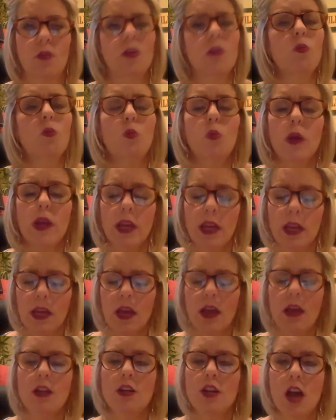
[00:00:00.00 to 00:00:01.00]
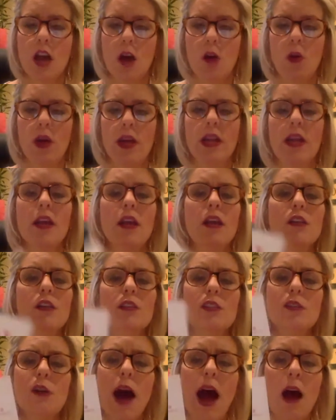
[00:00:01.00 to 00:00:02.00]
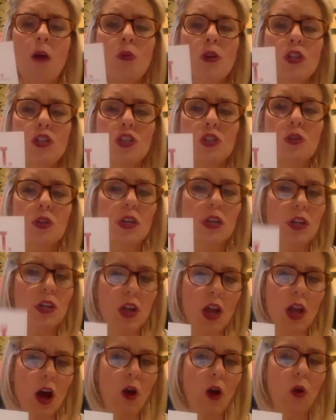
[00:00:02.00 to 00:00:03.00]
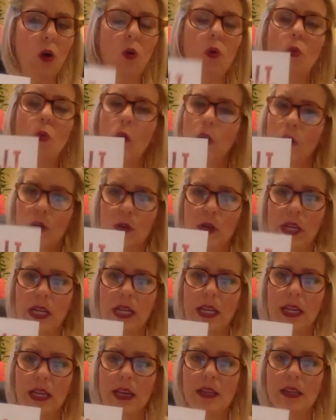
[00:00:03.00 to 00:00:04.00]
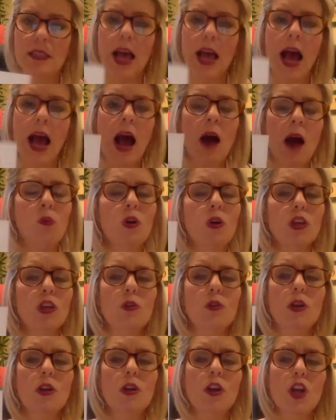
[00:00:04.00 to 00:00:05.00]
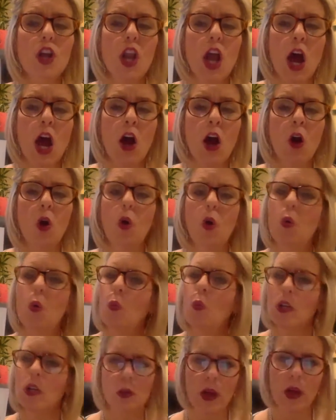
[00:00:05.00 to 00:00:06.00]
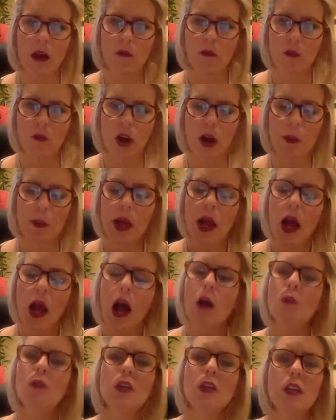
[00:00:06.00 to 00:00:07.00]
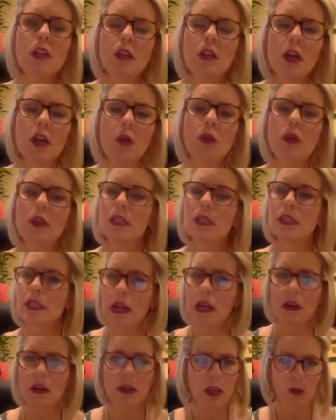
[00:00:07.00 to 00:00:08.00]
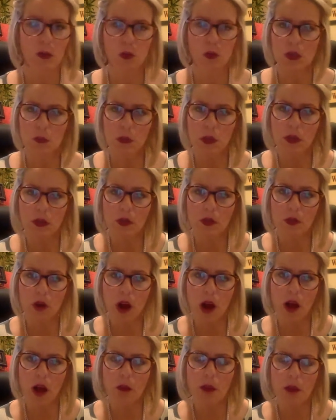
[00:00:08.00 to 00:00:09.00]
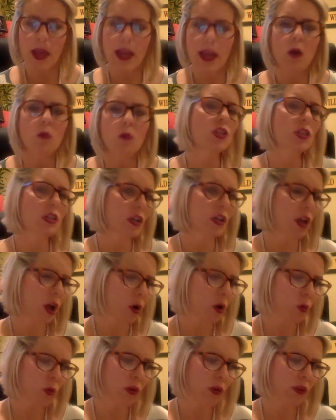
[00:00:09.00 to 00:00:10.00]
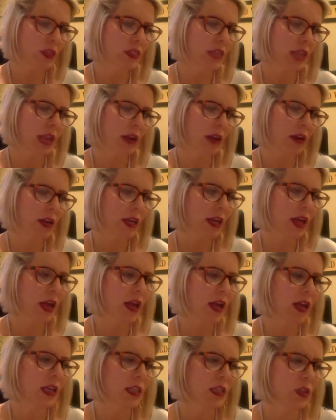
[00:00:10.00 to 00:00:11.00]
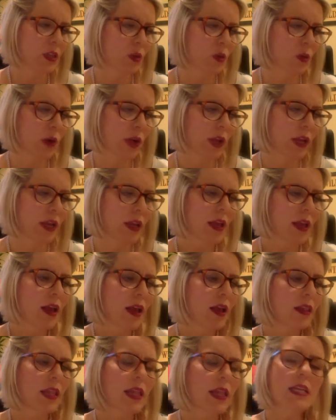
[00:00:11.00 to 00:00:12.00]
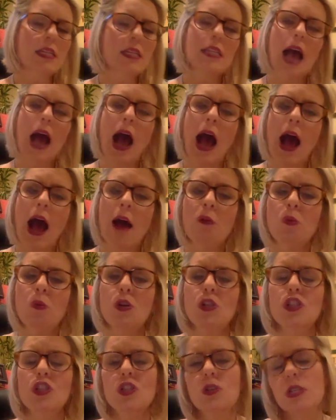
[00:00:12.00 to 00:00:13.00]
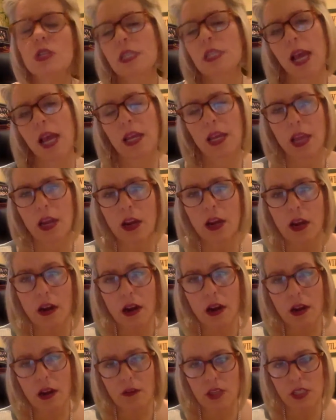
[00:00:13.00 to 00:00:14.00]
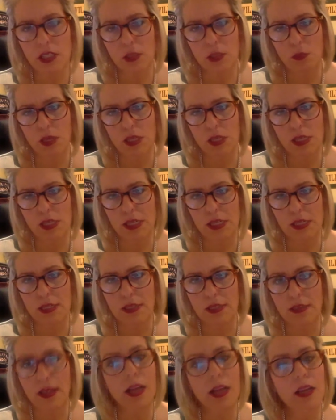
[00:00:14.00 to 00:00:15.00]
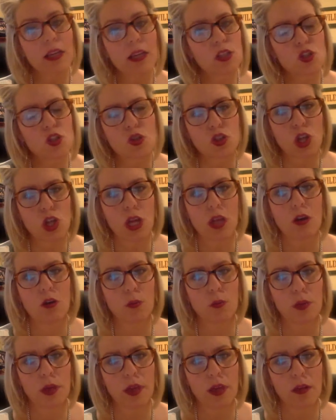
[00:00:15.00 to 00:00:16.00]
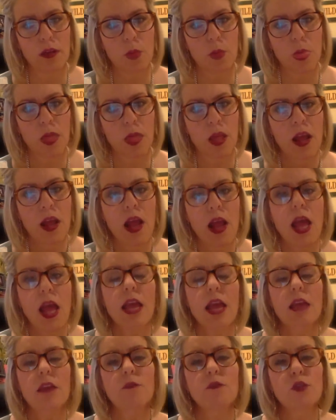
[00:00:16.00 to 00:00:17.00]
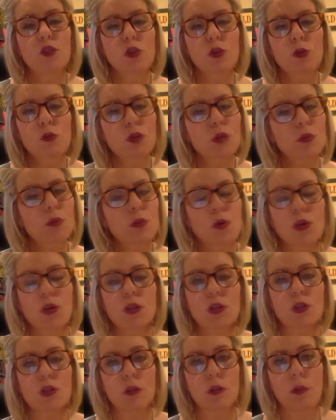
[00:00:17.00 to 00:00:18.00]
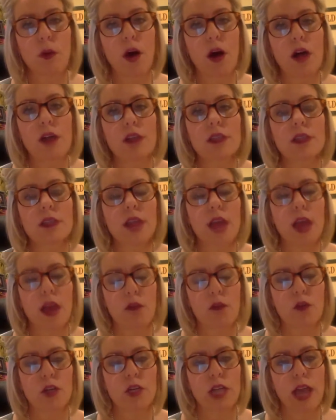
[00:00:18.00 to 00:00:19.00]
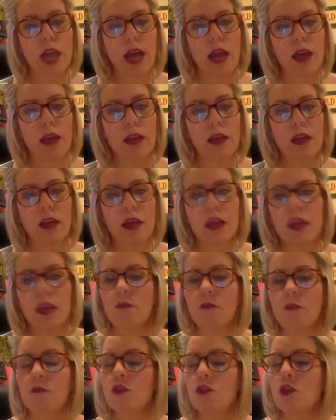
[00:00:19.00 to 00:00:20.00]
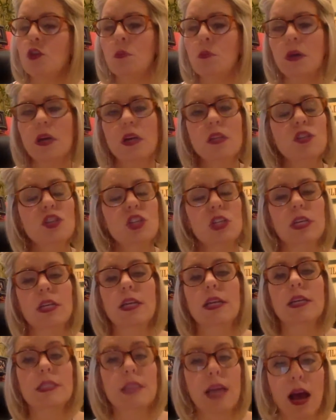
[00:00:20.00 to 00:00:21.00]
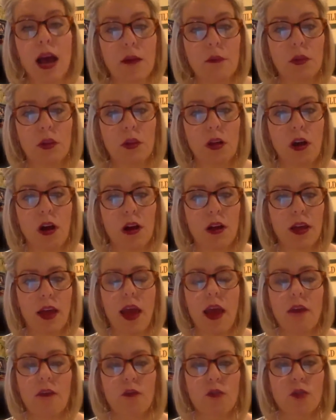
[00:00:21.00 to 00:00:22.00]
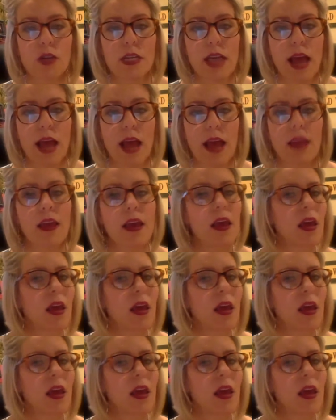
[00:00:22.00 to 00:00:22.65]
we know it. So I want you to know what grit is. I want you to know what you come from. I want you to know what this area was built from, and I want you to know where this area is going. Ladies, I want you to take care of this business like it's your job. If you report to a boss every day, if you punch in a time clock every day,